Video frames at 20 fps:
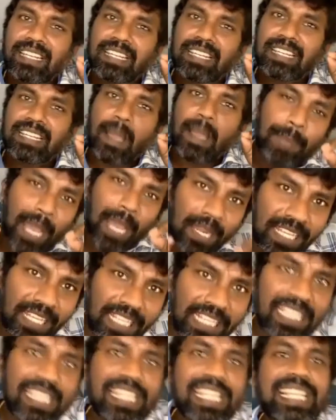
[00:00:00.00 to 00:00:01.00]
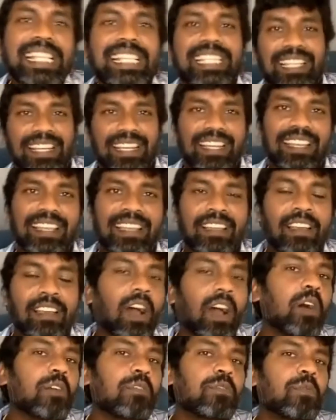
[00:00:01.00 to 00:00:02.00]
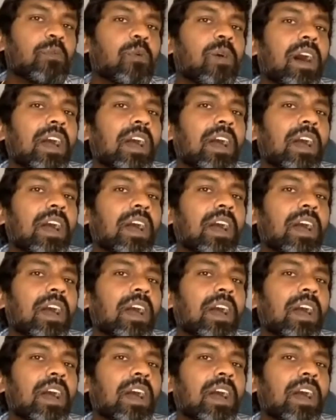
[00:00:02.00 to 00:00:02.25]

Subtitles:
Create compelling reason